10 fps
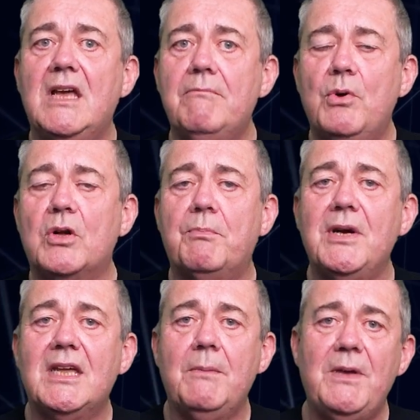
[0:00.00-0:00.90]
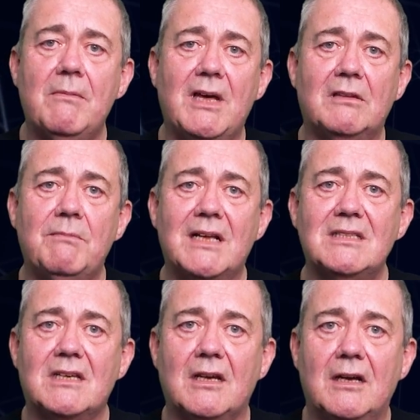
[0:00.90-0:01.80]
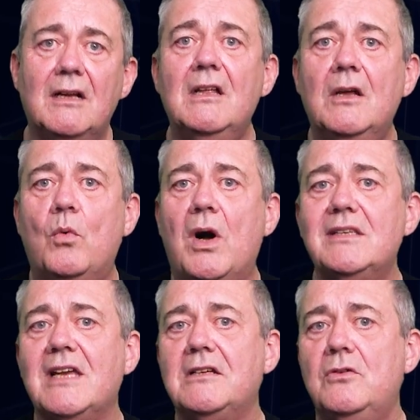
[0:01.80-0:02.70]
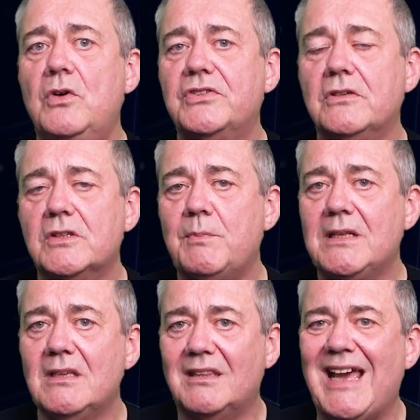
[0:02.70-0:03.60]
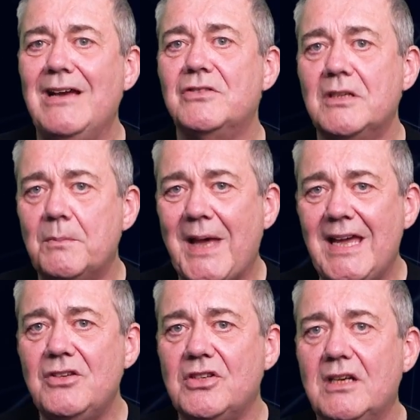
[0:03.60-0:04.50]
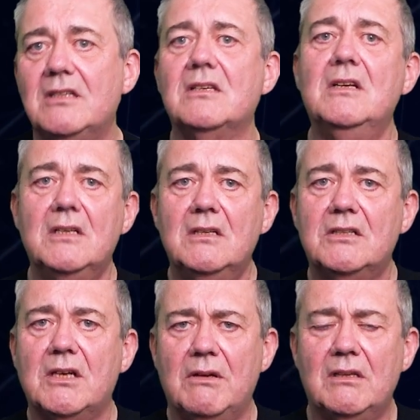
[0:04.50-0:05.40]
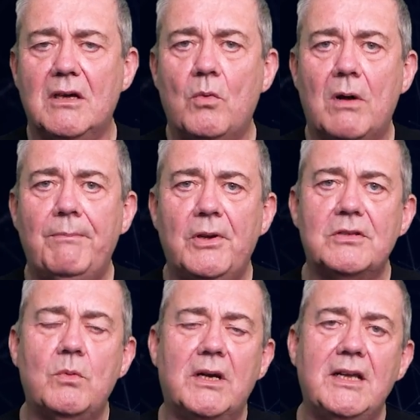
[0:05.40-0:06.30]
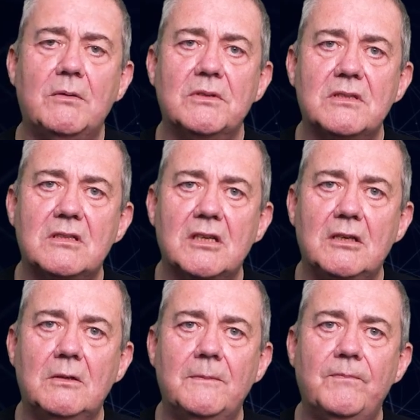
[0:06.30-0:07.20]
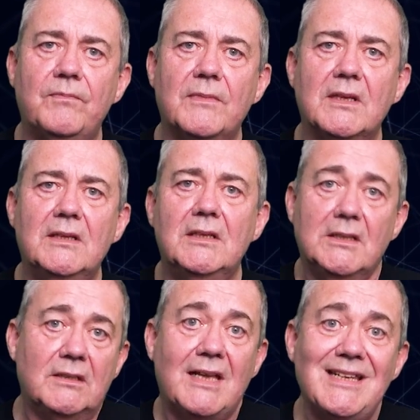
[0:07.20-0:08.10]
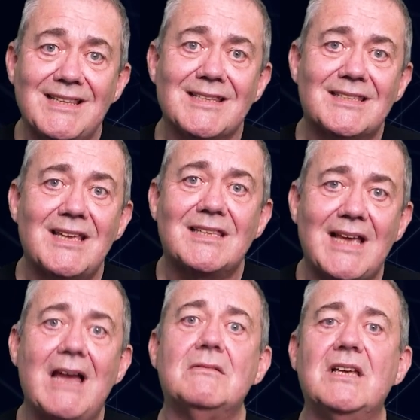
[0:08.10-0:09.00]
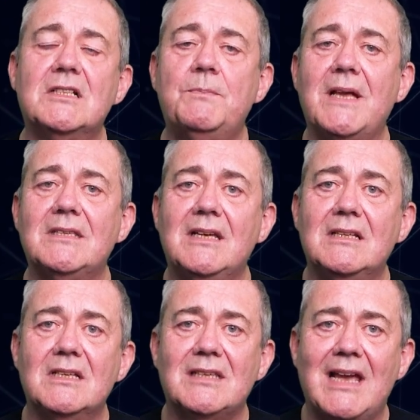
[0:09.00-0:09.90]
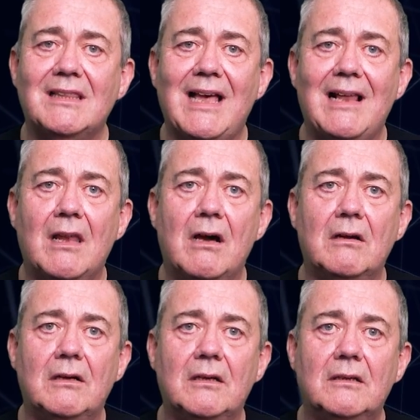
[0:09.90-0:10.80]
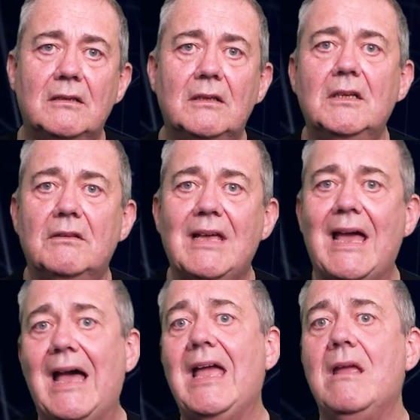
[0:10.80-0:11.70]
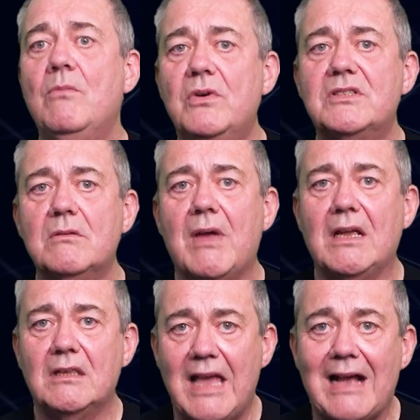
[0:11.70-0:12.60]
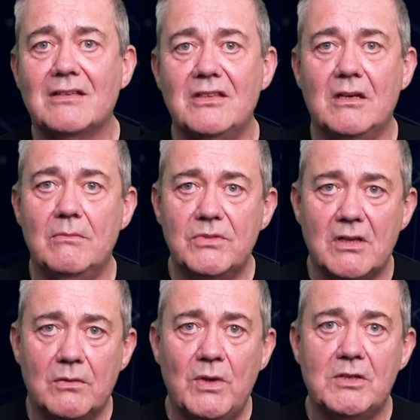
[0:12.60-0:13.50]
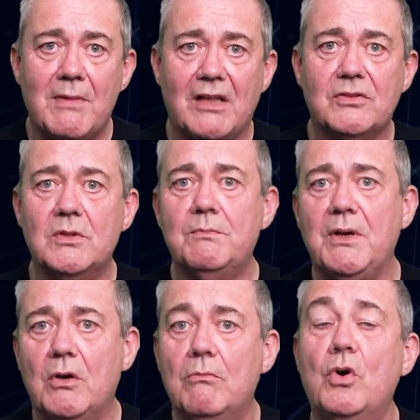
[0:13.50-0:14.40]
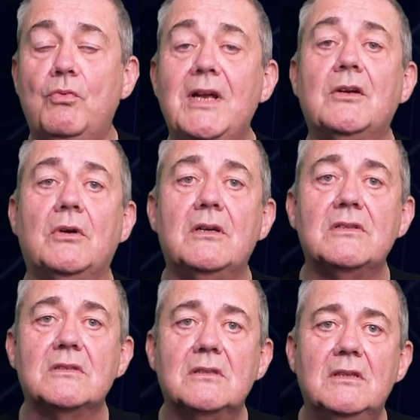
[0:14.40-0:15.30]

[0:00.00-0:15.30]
their book Principia Mathematica, Whitehead and Russell spent 1,000 pages showing that 1 plus 1 equals 2. They didn't set out expecting it to take that long. Their aim was to make the axioms on which maths was built more rigorous.